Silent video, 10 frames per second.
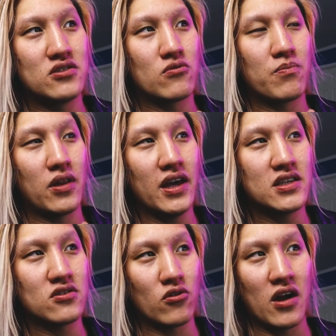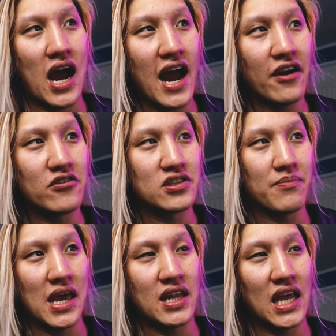is replaced or hires
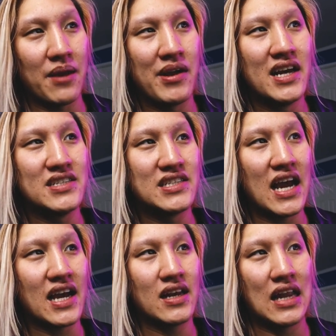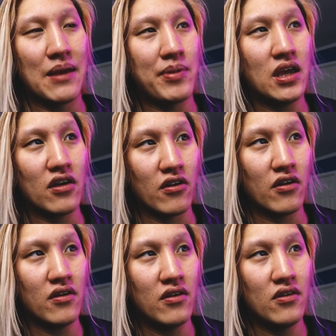a man named Jack
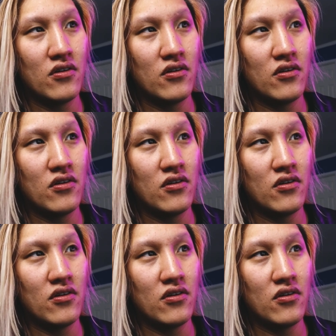Napier,